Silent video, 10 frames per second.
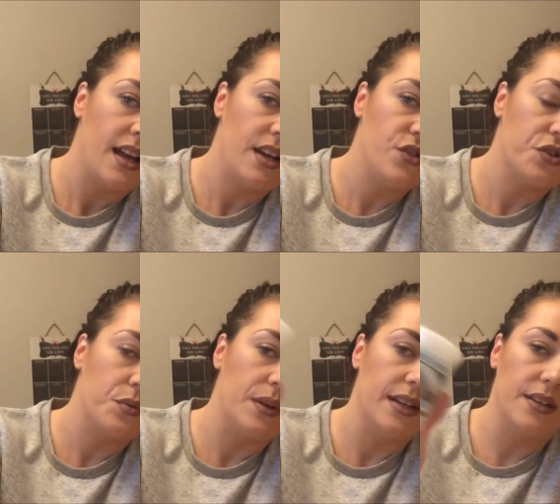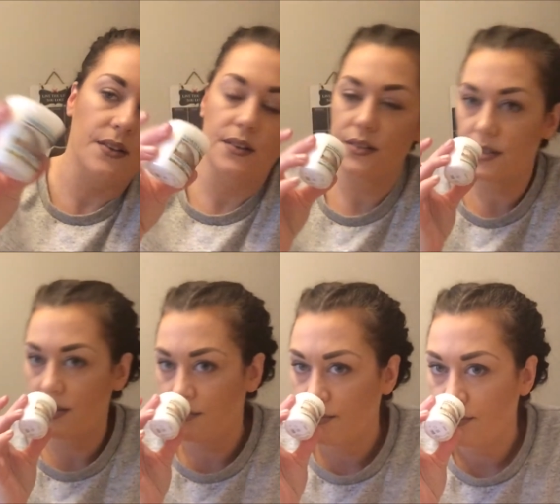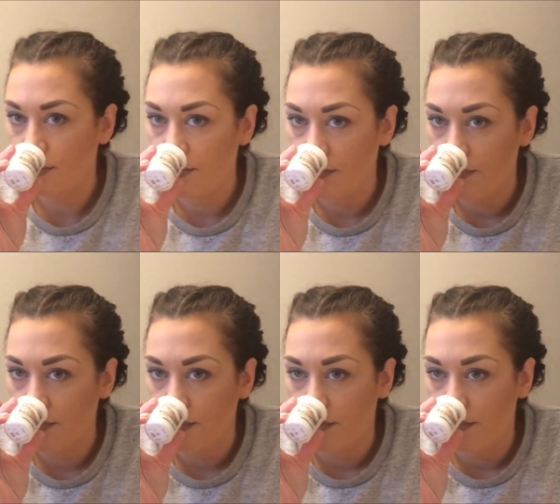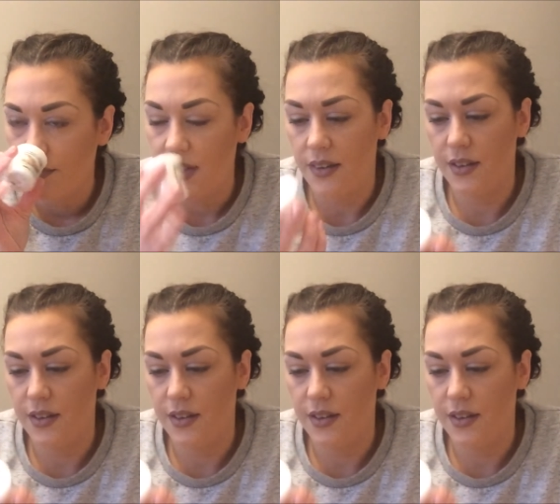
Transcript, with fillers: Angel Wings. Now